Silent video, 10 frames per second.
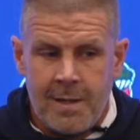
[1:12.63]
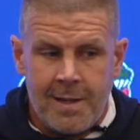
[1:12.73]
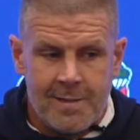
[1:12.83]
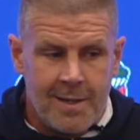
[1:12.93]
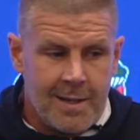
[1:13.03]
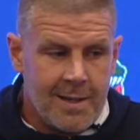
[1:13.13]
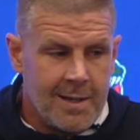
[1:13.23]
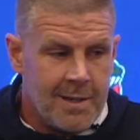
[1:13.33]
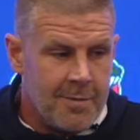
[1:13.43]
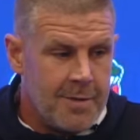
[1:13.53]
is like an
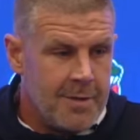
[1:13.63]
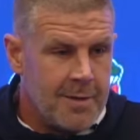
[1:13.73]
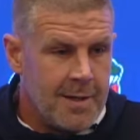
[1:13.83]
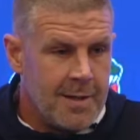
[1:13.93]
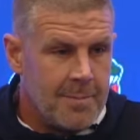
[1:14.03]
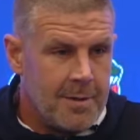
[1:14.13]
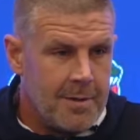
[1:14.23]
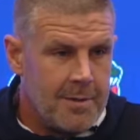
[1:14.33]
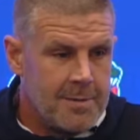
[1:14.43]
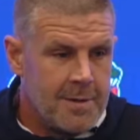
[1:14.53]
NFL game. You
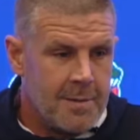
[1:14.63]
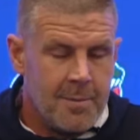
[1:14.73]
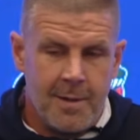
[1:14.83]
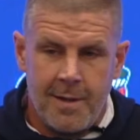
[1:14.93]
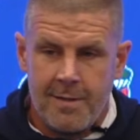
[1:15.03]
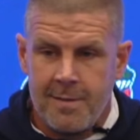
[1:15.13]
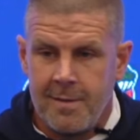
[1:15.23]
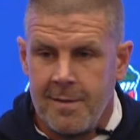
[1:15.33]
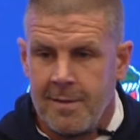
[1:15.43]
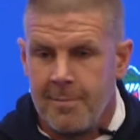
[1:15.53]
know, it's coming down to
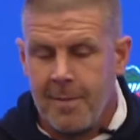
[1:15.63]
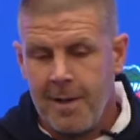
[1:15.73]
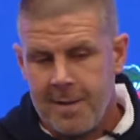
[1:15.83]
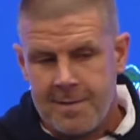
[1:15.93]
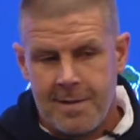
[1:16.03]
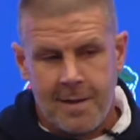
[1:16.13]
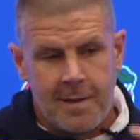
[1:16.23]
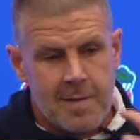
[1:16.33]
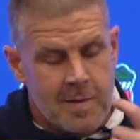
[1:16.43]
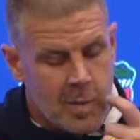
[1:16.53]
the last
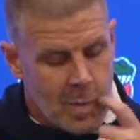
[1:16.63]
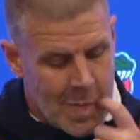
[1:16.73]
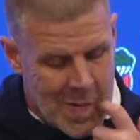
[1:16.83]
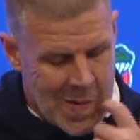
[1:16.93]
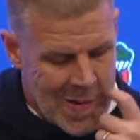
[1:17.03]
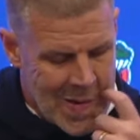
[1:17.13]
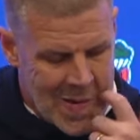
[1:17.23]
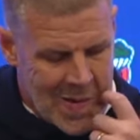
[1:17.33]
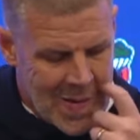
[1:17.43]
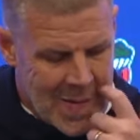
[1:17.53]
second. So
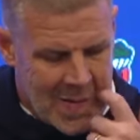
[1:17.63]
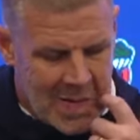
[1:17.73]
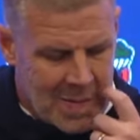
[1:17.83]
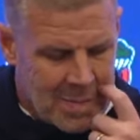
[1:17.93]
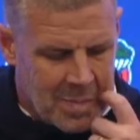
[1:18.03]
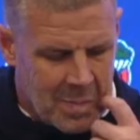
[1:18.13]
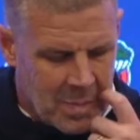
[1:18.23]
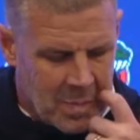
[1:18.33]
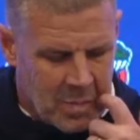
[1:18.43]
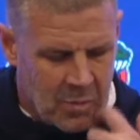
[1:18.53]
um,
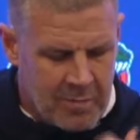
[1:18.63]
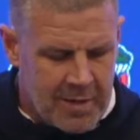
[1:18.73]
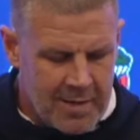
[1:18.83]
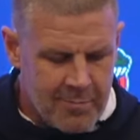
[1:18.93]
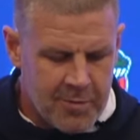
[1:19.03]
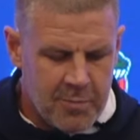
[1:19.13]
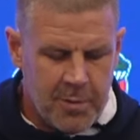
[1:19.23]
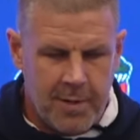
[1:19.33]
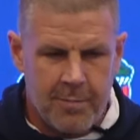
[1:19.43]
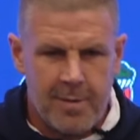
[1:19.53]
we've got
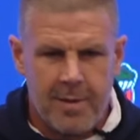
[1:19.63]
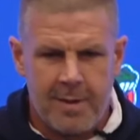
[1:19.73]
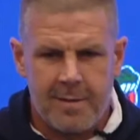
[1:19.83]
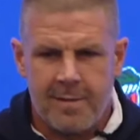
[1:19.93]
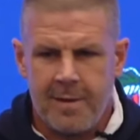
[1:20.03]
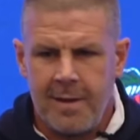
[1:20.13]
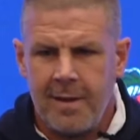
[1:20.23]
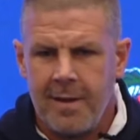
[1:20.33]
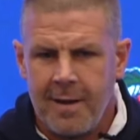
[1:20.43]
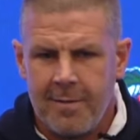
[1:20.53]
respect for
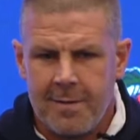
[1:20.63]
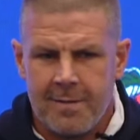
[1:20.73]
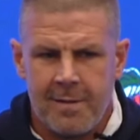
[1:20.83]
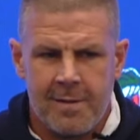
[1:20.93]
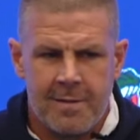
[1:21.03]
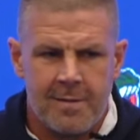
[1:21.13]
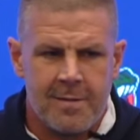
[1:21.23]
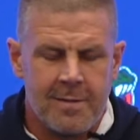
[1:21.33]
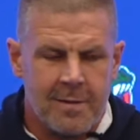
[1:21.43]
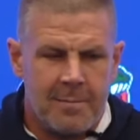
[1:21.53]
Tennessee. Obviously, this
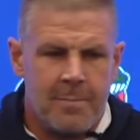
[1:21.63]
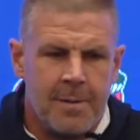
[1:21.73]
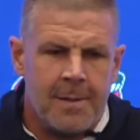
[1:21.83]
is a